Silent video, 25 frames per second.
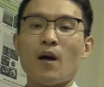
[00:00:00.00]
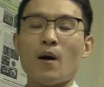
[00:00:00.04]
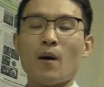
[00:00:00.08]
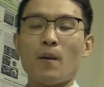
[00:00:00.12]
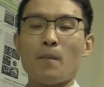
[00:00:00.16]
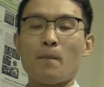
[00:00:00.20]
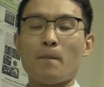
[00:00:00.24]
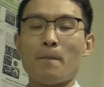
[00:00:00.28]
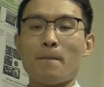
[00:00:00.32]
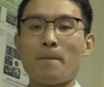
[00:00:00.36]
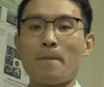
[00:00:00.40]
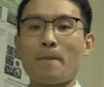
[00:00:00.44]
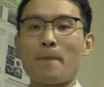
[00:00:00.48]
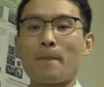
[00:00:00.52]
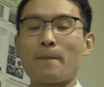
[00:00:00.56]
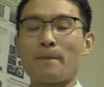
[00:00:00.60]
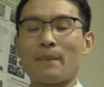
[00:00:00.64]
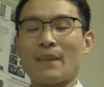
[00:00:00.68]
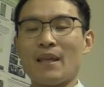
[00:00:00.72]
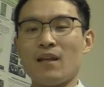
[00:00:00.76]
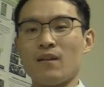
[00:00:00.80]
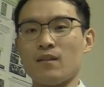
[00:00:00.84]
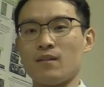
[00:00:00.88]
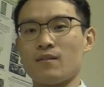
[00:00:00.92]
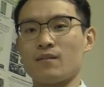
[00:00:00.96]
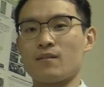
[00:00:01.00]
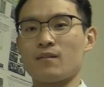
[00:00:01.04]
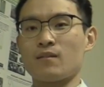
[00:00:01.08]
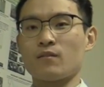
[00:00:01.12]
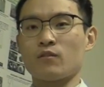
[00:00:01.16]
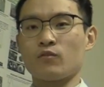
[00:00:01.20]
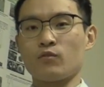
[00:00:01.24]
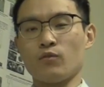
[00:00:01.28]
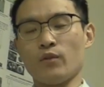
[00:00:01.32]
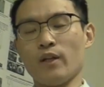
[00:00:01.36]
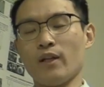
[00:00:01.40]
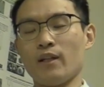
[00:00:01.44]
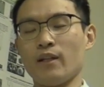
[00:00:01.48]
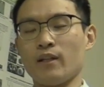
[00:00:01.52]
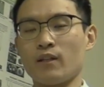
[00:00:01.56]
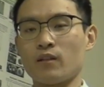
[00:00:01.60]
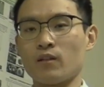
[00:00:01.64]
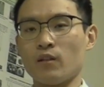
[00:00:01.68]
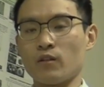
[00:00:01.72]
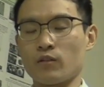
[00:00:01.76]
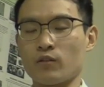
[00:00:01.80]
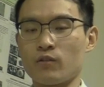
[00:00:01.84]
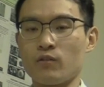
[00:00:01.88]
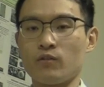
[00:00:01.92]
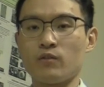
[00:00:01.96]
Um, it's really
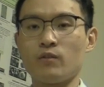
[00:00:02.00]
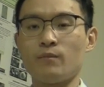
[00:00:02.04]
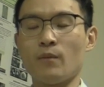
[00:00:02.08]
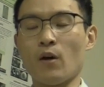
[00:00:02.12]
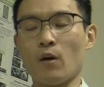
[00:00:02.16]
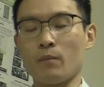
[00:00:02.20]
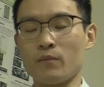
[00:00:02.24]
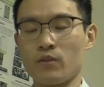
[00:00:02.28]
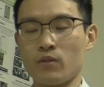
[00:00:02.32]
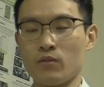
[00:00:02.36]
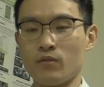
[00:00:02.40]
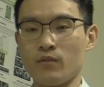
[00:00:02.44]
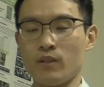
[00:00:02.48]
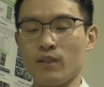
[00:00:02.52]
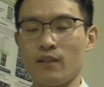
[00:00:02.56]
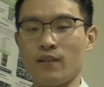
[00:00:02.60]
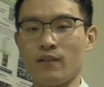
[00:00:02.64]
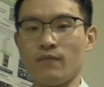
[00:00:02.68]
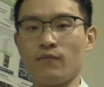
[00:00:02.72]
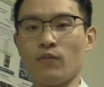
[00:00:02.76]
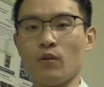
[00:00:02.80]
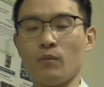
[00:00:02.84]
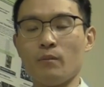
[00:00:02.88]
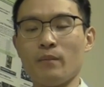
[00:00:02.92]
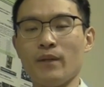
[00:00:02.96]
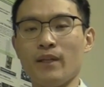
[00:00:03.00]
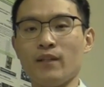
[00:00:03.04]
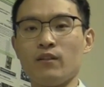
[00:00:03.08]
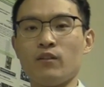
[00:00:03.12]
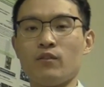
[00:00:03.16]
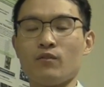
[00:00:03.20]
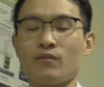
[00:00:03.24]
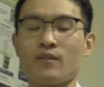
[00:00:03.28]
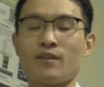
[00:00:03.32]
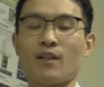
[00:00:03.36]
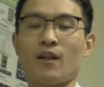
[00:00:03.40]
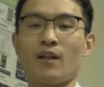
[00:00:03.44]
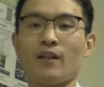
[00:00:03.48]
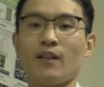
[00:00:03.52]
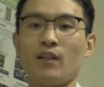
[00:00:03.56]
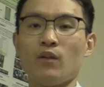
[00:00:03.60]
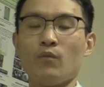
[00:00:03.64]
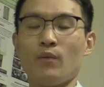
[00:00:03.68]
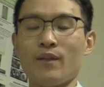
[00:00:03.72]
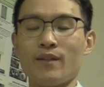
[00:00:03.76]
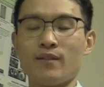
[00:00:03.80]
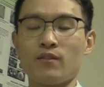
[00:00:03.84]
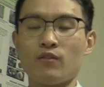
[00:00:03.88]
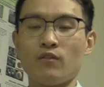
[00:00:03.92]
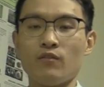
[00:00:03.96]
a good opportunity for me to study
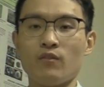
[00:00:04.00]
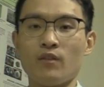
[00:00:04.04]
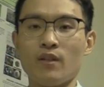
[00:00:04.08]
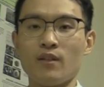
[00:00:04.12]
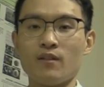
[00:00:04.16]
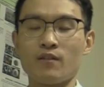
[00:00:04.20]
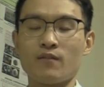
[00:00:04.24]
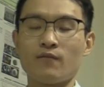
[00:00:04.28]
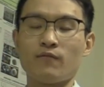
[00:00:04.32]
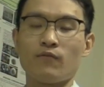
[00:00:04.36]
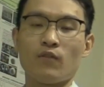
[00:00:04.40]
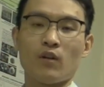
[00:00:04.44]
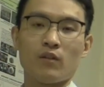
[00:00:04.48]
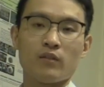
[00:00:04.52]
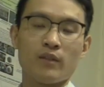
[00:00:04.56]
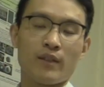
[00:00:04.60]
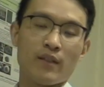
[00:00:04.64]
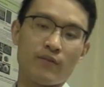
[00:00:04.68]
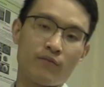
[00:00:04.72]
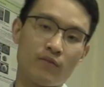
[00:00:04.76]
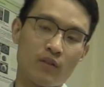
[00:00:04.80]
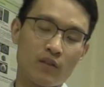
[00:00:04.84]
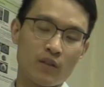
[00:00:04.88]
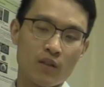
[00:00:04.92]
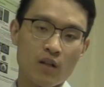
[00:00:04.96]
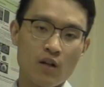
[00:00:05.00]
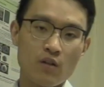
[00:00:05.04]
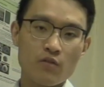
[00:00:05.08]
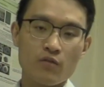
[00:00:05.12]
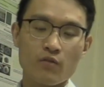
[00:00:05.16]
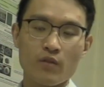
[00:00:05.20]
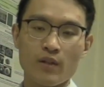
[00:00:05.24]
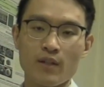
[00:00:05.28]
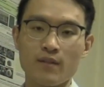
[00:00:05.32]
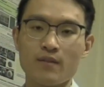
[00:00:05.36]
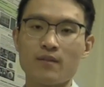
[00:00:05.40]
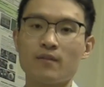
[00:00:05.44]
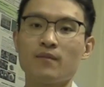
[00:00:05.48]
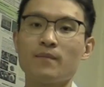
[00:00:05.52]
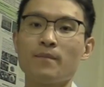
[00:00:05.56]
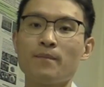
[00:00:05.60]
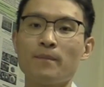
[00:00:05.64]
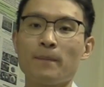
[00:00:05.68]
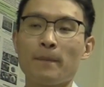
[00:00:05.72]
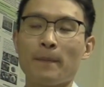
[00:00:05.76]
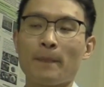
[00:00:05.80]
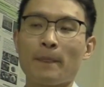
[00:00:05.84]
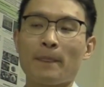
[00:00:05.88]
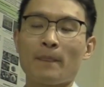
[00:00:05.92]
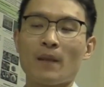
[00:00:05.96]
with students from different countries.
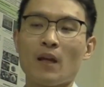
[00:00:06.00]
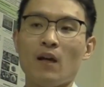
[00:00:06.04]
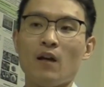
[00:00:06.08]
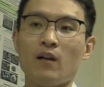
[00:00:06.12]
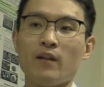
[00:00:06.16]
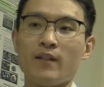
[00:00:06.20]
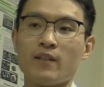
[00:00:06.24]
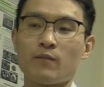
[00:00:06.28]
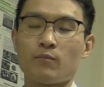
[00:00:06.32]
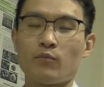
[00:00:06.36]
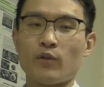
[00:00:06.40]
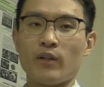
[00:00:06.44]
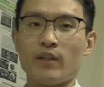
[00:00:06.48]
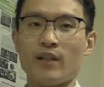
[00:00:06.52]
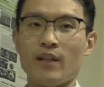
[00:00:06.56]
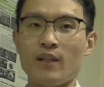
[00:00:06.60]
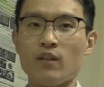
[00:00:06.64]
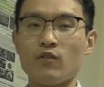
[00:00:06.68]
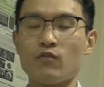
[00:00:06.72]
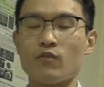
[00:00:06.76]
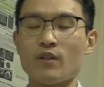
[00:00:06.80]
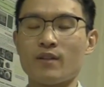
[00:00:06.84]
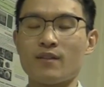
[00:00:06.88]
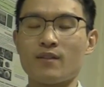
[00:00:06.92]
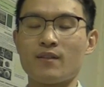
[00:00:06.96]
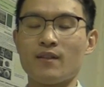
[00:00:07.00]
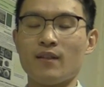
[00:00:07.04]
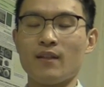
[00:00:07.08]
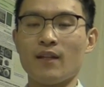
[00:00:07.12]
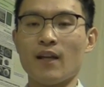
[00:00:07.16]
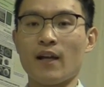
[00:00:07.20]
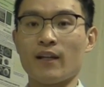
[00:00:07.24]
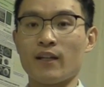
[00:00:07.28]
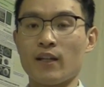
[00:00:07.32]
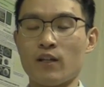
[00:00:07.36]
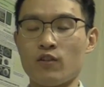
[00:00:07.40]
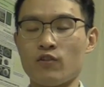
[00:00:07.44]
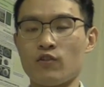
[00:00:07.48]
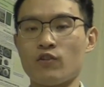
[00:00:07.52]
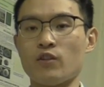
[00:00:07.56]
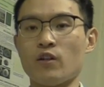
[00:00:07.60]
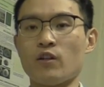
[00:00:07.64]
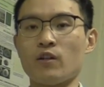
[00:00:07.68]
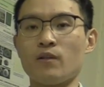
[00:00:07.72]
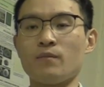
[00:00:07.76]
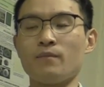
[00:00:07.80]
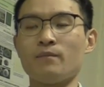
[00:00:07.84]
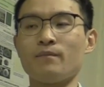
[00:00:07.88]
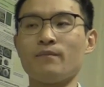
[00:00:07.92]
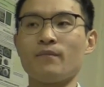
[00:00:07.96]
Uh, it's pretty interesting. I can
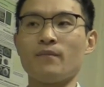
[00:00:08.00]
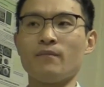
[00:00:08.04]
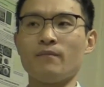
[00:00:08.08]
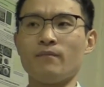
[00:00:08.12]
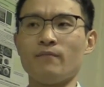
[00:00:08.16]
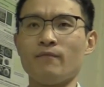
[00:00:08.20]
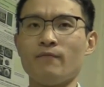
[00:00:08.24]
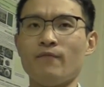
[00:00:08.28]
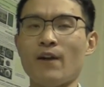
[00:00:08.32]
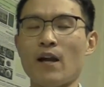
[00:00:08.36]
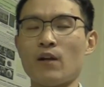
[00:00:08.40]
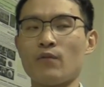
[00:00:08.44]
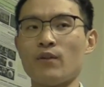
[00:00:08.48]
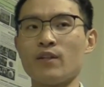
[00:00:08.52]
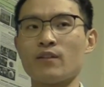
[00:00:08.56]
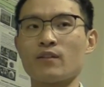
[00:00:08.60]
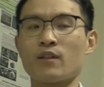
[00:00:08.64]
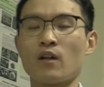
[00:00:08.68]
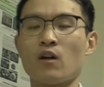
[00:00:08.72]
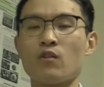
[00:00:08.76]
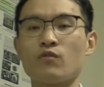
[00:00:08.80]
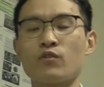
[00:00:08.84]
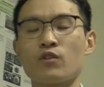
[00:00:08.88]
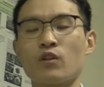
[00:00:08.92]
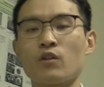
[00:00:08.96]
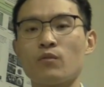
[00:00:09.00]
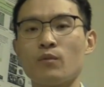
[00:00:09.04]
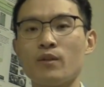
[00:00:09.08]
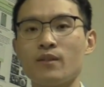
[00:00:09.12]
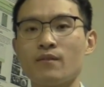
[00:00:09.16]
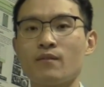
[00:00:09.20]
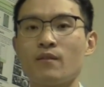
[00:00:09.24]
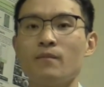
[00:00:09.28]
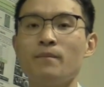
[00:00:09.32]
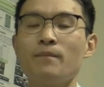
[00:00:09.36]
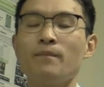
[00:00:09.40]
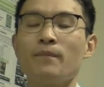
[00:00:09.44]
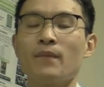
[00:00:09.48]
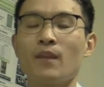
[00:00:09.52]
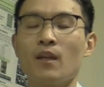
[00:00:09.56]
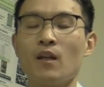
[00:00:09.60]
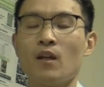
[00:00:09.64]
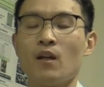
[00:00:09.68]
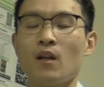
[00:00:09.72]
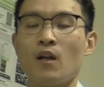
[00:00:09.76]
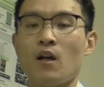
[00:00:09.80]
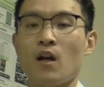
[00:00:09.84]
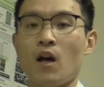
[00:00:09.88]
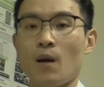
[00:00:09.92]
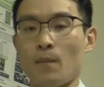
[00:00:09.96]
share various culture with them.
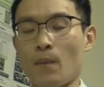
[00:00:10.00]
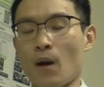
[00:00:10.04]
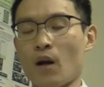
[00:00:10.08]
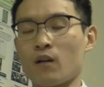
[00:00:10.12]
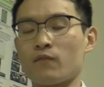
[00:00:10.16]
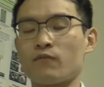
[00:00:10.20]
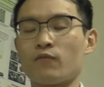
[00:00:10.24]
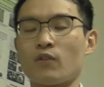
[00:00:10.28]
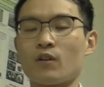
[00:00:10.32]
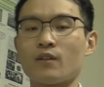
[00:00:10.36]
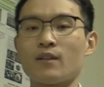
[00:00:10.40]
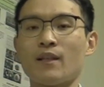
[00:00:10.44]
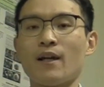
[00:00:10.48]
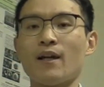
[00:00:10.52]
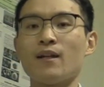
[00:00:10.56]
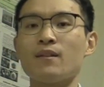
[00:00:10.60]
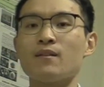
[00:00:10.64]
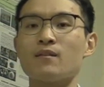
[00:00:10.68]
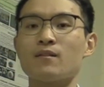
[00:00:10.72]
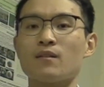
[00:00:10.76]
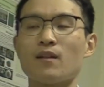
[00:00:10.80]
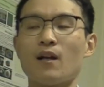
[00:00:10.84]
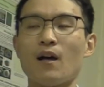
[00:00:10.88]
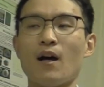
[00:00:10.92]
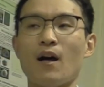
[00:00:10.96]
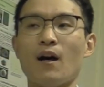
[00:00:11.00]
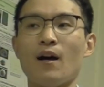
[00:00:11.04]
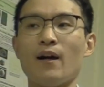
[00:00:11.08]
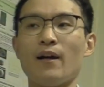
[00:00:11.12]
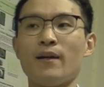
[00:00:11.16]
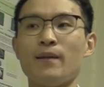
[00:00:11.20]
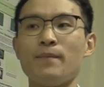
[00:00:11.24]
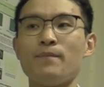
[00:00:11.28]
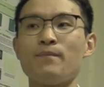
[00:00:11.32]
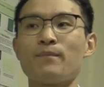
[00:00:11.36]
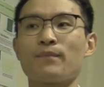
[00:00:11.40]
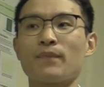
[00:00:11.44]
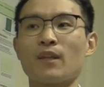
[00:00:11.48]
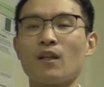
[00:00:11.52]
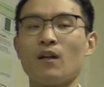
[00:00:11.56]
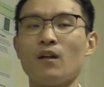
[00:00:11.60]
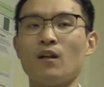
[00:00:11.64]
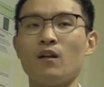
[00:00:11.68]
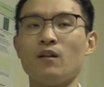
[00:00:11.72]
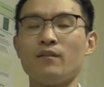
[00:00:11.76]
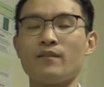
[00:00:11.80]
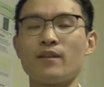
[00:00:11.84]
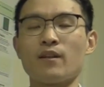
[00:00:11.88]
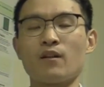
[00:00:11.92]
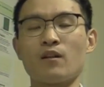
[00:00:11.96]
Apart from that, I,
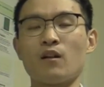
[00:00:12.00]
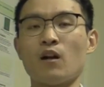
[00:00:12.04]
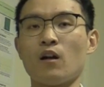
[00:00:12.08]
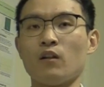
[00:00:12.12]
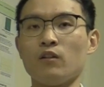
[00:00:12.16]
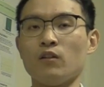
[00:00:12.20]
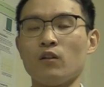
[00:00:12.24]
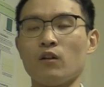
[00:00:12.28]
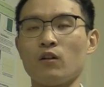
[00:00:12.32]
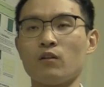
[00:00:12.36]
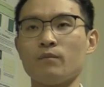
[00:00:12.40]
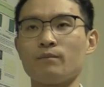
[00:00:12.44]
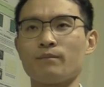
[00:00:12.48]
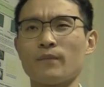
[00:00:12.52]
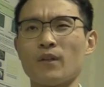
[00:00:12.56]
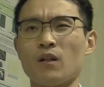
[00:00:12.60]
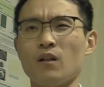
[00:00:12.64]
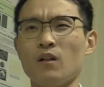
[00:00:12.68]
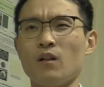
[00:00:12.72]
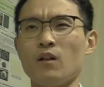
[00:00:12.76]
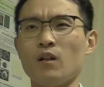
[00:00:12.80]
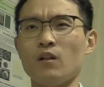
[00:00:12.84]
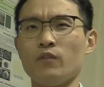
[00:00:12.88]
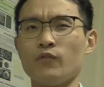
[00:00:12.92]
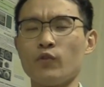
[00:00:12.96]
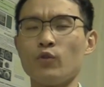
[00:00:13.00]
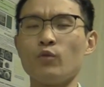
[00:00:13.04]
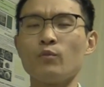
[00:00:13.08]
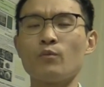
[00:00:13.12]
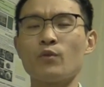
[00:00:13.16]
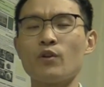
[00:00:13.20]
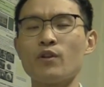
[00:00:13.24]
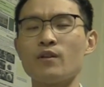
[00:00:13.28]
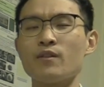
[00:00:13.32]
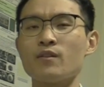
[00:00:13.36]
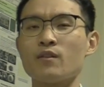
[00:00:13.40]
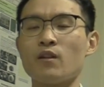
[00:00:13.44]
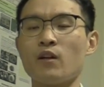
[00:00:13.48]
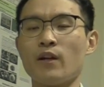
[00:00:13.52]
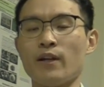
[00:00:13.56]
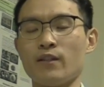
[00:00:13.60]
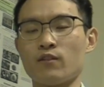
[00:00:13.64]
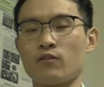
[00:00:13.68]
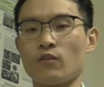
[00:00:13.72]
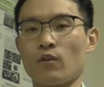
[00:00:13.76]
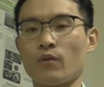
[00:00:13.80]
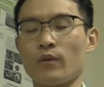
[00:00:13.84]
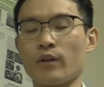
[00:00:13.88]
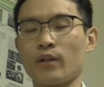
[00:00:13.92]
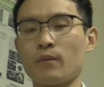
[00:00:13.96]
uh, there are a lot uh, numerous
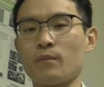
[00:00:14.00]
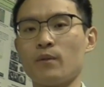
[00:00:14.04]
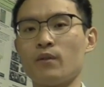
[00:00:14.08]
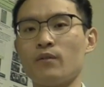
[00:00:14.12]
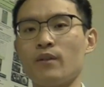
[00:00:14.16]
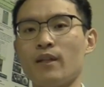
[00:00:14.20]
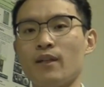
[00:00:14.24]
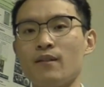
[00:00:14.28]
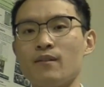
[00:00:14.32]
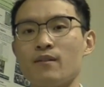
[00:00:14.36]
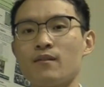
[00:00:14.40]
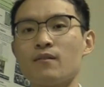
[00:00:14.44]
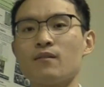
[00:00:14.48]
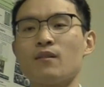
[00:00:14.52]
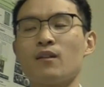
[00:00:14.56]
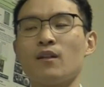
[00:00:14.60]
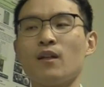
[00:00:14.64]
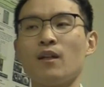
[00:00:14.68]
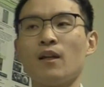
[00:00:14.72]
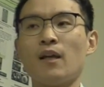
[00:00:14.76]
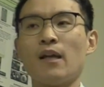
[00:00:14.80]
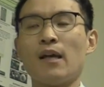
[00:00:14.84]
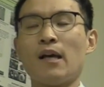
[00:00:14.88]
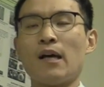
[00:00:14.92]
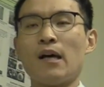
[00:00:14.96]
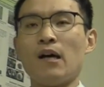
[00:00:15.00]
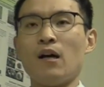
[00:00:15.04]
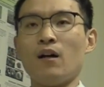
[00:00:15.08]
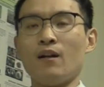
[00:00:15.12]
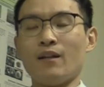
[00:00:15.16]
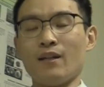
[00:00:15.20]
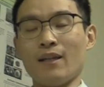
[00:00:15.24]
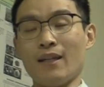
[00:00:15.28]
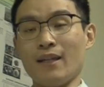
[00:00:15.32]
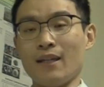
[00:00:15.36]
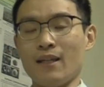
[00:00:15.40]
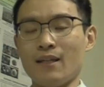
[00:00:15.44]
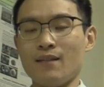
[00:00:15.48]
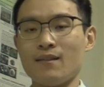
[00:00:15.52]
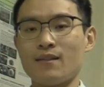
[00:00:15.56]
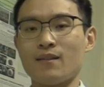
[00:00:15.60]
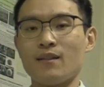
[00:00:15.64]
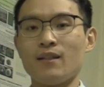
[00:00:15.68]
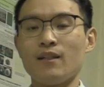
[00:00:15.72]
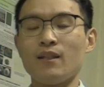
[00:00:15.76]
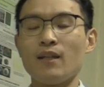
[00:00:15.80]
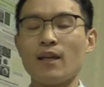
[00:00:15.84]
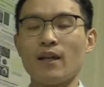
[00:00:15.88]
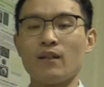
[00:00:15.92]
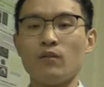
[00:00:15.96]
historic buildings uh, in
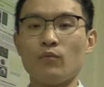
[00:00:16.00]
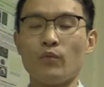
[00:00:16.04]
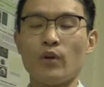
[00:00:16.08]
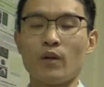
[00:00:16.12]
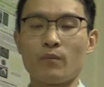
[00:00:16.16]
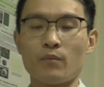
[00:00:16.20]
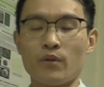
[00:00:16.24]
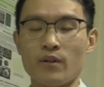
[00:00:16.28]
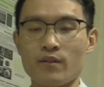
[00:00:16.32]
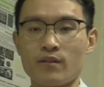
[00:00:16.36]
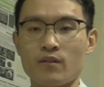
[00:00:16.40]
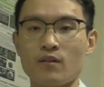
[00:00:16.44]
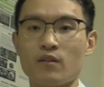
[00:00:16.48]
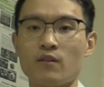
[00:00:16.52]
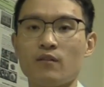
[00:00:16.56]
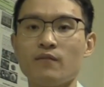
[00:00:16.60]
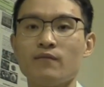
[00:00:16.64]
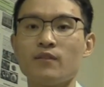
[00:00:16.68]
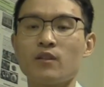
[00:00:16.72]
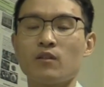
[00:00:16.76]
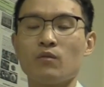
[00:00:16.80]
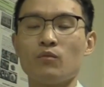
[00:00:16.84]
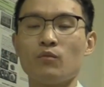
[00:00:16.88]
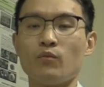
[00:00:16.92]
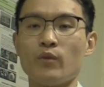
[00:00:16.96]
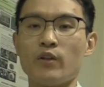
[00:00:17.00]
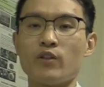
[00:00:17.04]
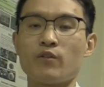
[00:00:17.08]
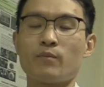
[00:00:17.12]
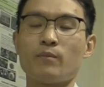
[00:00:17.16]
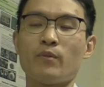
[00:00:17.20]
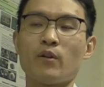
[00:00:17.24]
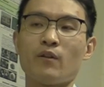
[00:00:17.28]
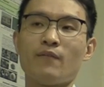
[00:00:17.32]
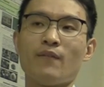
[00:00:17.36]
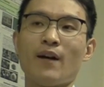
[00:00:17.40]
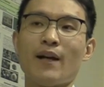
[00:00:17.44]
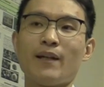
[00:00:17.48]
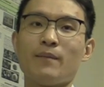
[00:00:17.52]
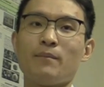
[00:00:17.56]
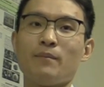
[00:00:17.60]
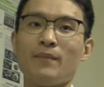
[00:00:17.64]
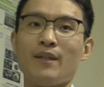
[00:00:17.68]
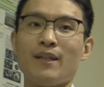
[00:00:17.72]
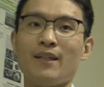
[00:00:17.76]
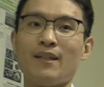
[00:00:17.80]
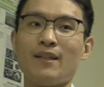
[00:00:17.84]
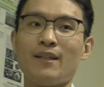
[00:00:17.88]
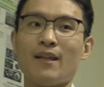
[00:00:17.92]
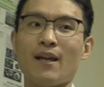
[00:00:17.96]
Italy and were preserved, which provide
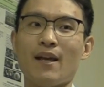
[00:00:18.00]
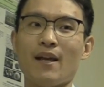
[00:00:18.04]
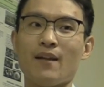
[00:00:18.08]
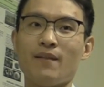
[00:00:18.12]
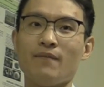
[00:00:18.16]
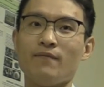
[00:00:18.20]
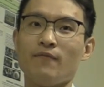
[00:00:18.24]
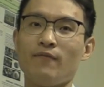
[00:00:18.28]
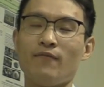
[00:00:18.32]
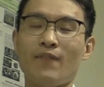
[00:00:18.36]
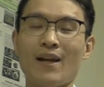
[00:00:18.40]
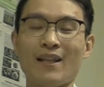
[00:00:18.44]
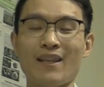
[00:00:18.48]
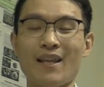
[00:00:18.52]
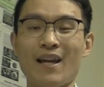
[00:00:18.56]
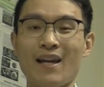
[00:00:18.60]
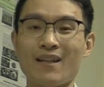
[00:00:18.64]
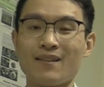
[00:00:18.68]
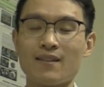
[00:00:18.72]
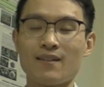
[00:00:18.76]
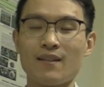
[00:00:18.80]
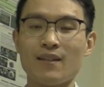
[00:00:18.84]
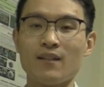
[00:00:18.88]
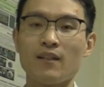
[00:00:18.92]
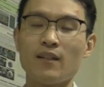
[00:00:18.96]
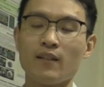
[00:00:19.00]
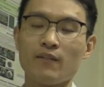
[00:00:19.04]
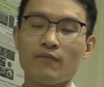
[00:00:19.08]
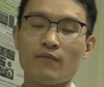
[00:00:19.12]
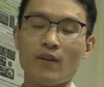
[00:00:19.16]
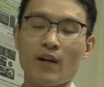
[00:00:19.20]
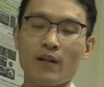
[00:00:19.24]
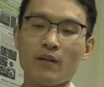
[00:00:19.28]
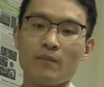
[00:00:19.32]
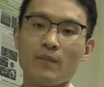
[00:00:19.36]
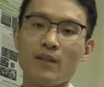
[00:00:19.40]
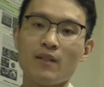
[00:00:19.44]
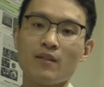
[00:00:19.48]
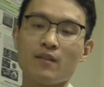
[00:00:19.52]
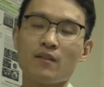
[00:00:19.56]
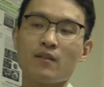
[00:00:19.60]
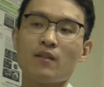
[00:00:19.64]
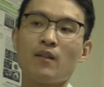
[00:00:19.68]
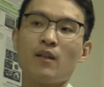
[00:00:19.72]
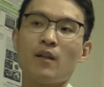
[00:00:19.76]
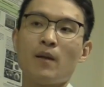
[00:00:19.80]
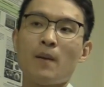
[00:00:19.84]
me a fantastic environment